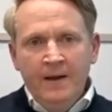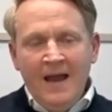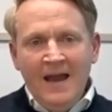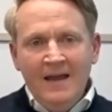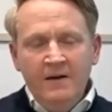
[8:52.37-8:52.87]

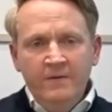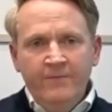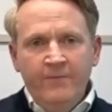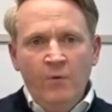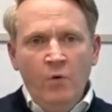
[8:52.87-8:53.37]
And
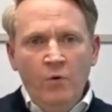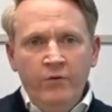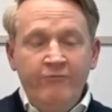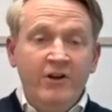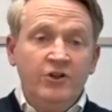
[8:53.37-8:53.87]
for
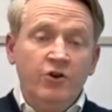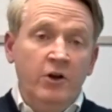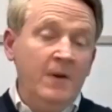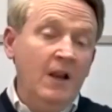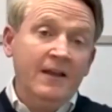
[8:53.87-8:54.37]
the French
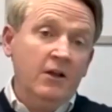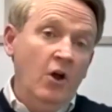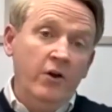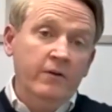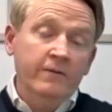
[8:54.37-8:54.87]
economy, like a
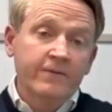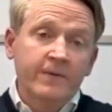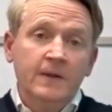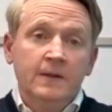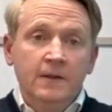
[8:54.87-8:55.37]
lot of
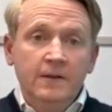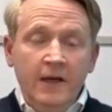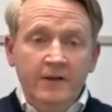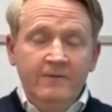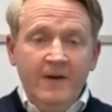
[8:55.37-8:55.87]

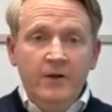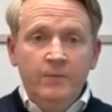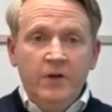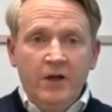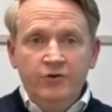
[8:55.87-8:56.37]

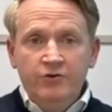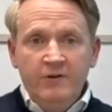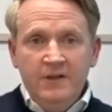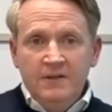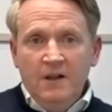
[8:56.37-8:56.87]
developed
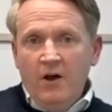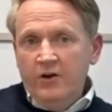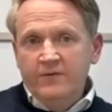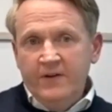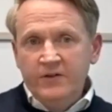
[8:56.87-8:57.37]
countries,
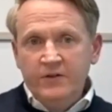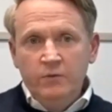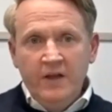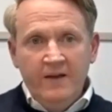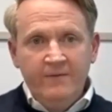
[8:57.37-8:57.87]
large fiscal
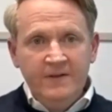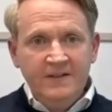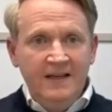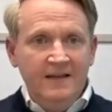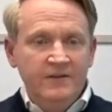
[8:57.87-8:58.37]

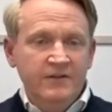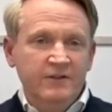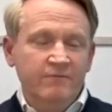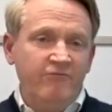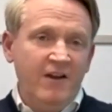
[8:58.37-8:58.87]

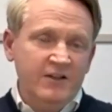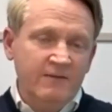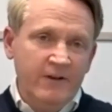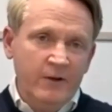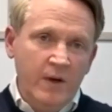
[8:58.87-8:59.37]
deficits,
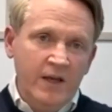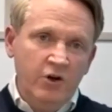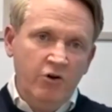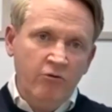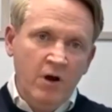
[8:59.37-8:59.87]
relatively
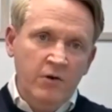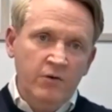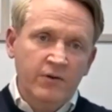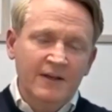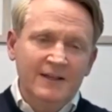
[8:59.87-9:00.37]
weak growth,